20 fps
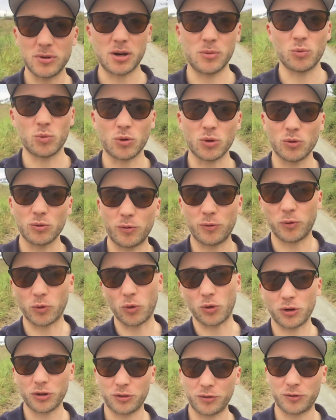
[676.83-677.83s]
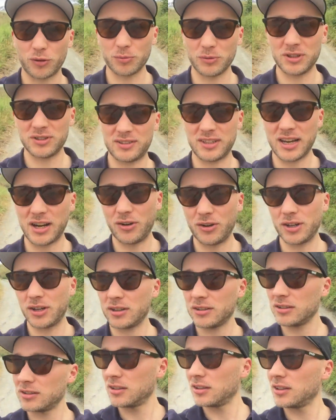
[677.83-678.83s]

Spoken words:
I'm 1/4 from this area.